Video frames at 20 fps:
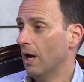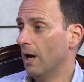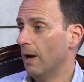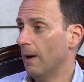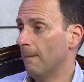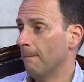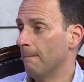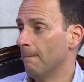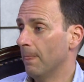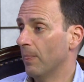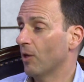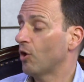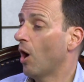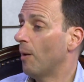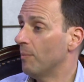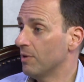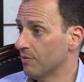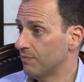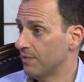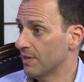The
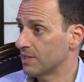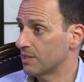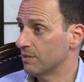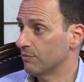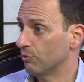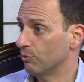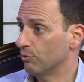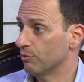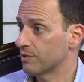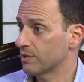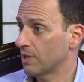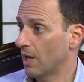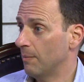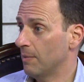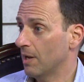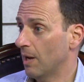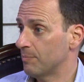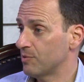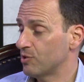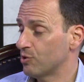comedy festivals
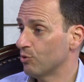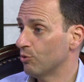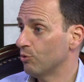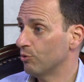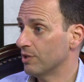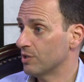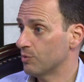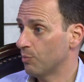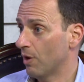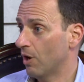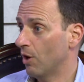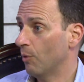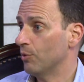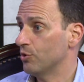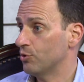coming up soon as well,